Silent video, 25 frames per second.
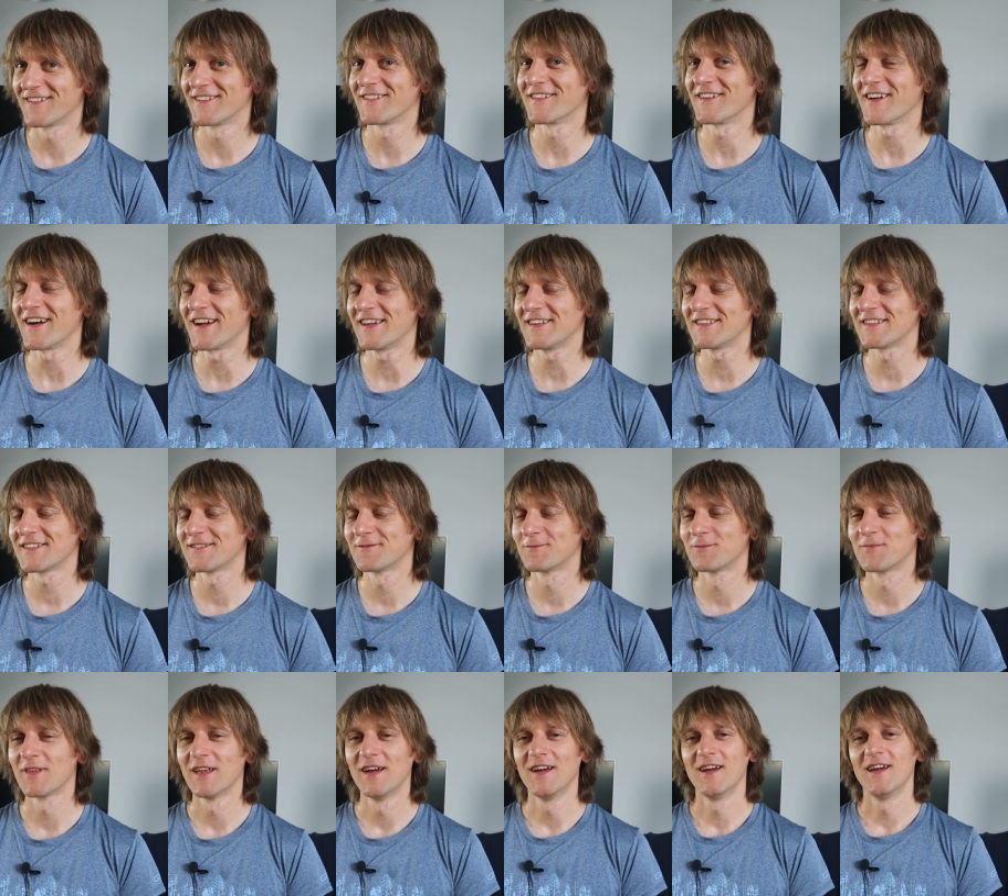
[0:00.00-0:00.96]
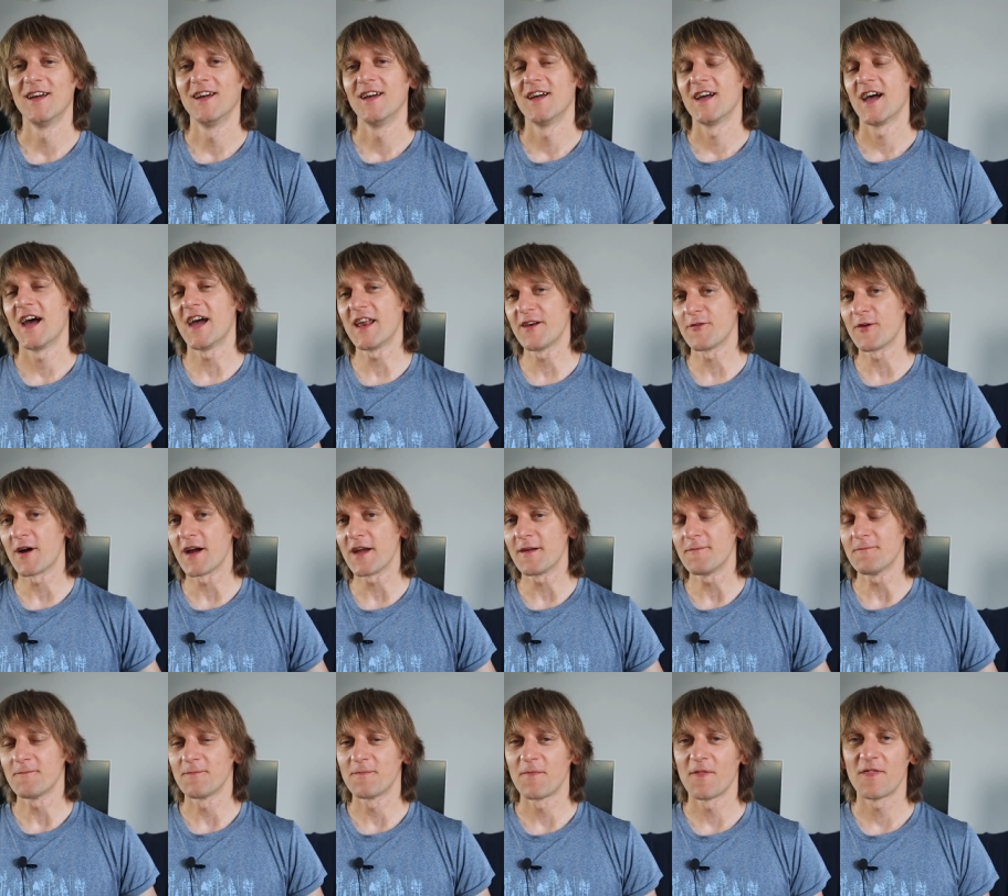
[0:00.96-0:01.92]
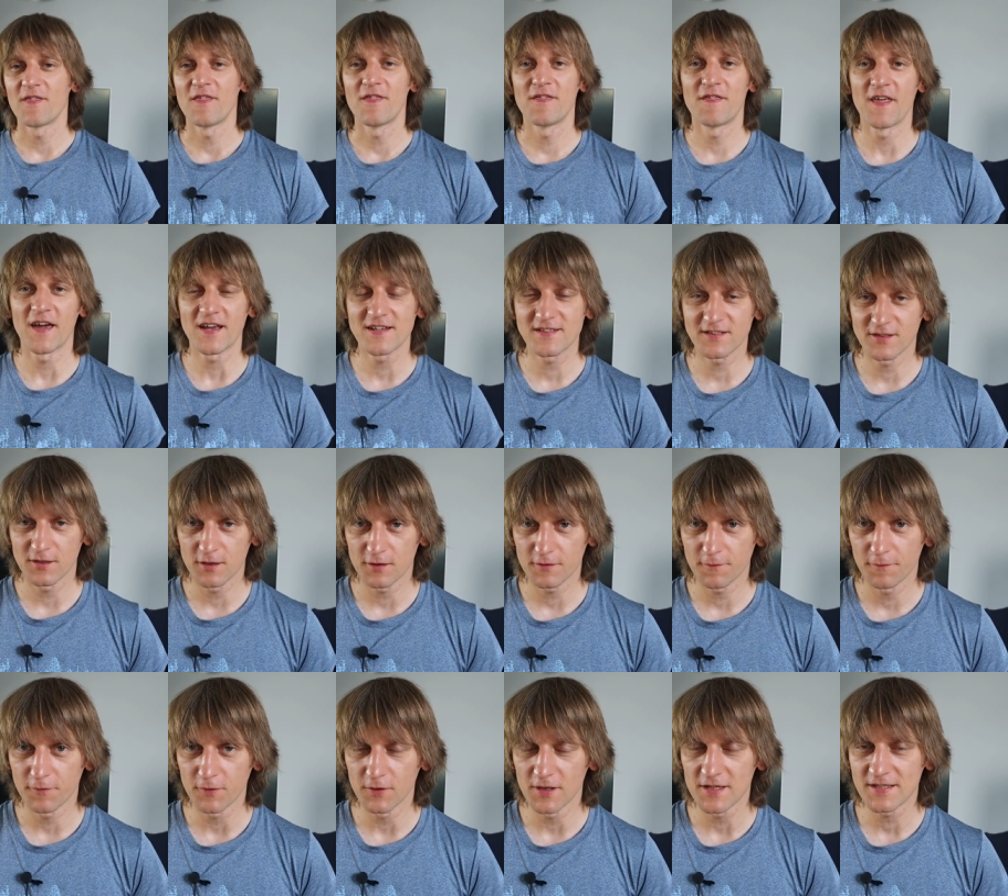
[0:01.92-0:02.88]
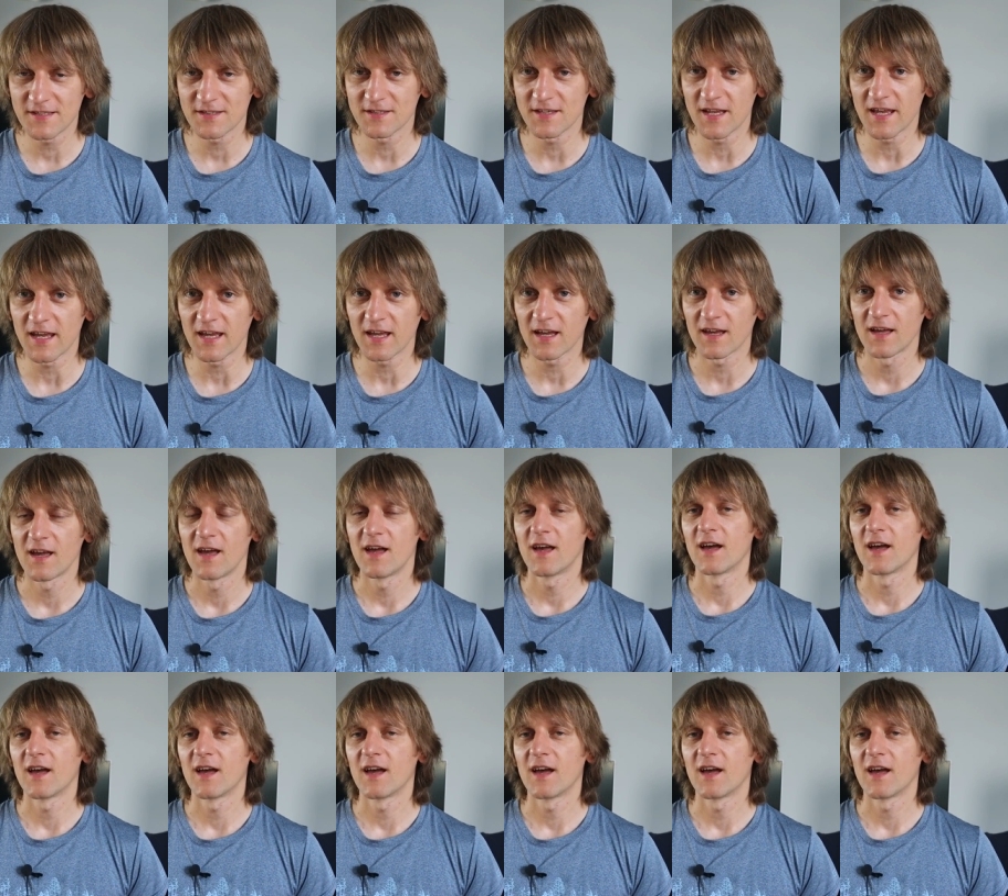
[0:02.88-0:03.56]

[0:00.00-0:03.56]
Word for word: Right? Anyway, thanks a lot for listening.